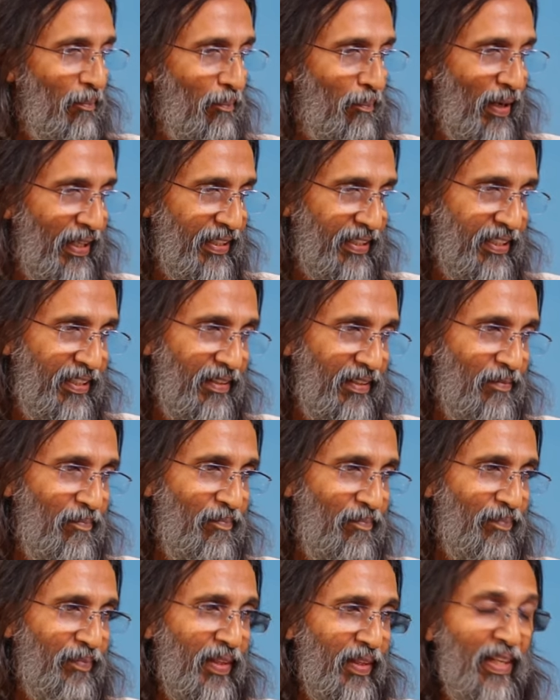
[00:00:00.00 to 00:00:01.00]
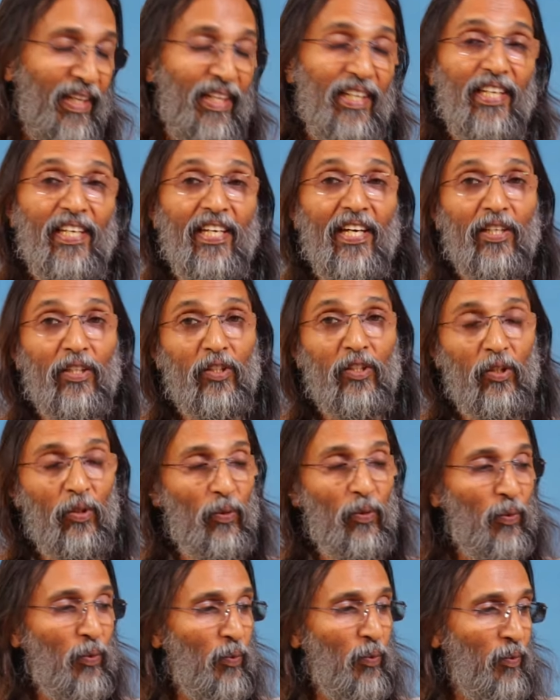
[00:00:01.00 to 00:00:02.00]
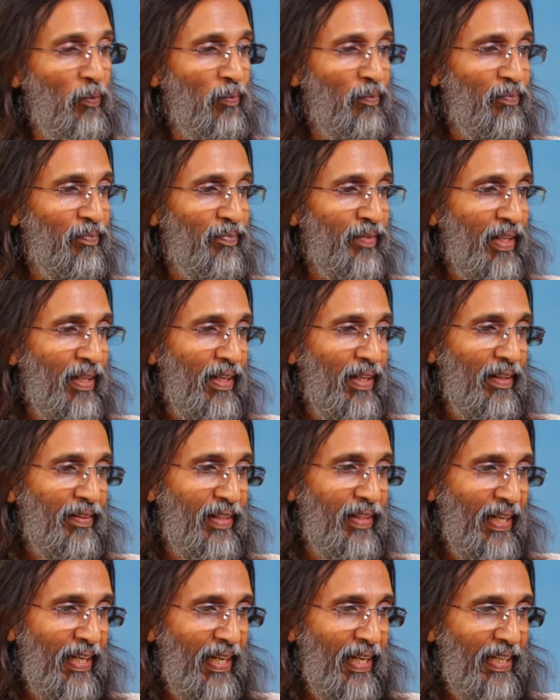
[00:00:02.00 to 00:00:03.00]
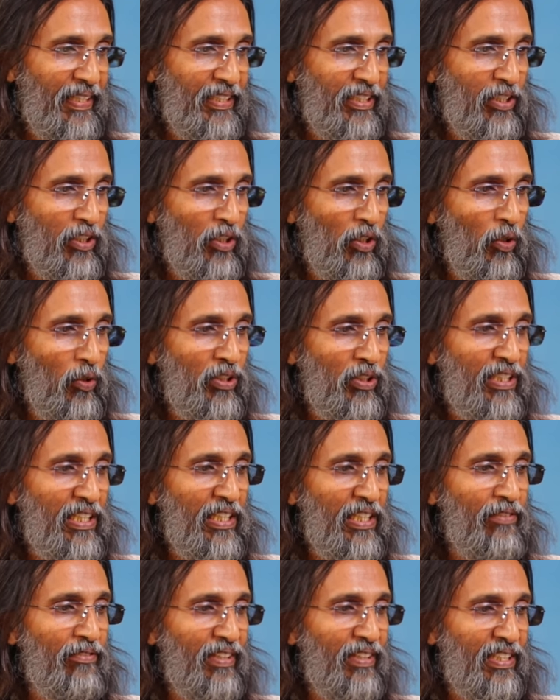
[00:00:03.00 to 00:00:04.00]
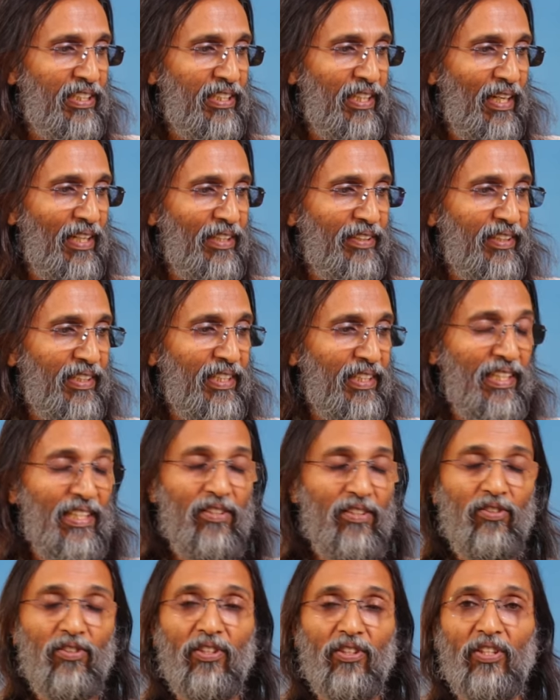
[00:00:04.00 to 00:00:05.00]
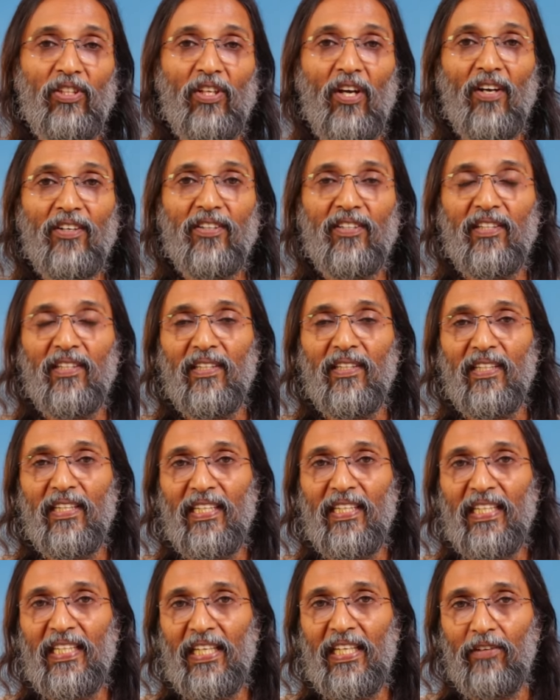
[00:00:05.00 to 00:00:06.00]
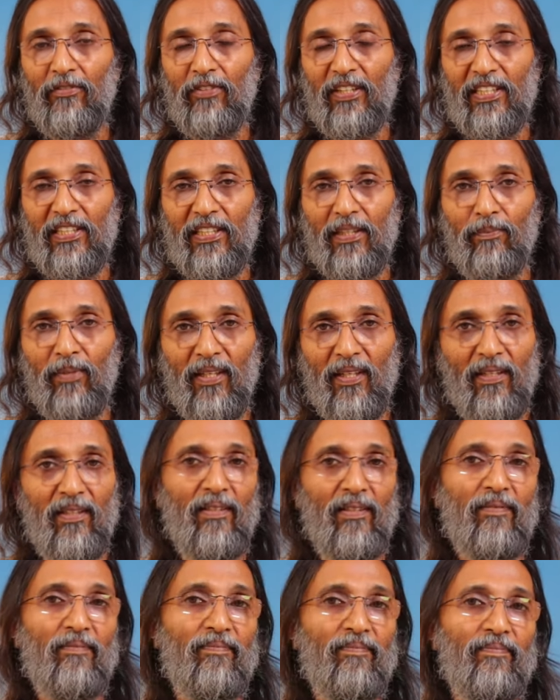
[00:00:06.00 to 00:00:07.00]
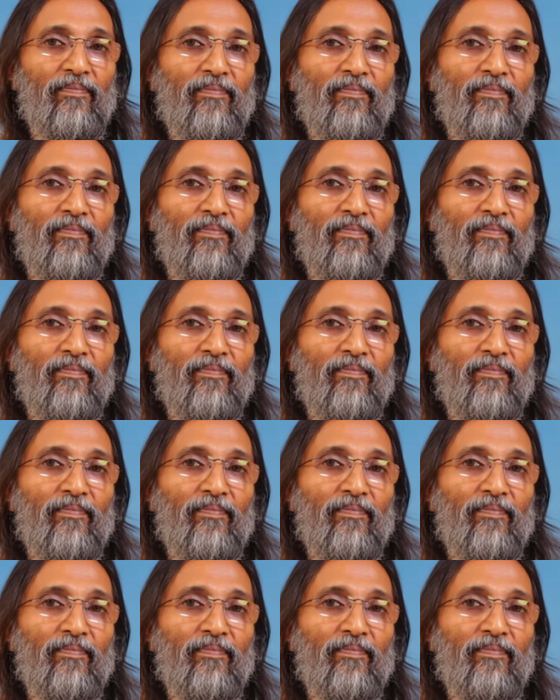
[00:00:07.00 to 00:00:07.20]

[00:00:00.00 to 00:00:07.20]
But here too, the exclusive result is not inevitable.